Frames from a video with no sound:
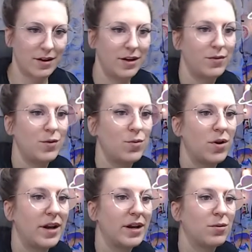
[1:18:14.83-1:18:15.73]
If you
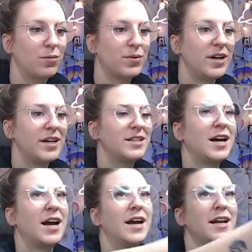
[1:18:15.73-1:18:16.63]
want like a really
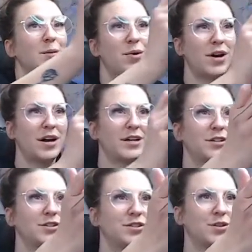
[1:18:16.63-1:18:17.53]
tiny
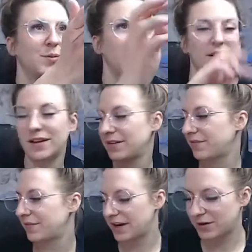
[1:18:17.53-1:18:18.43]
brush to make like
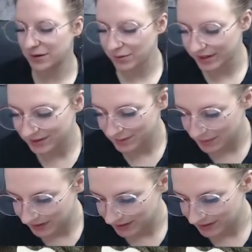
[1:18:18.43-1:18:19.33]
very
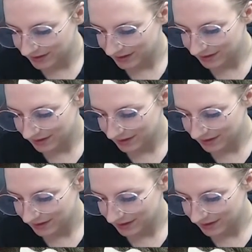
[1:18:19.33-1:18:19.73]
wispies.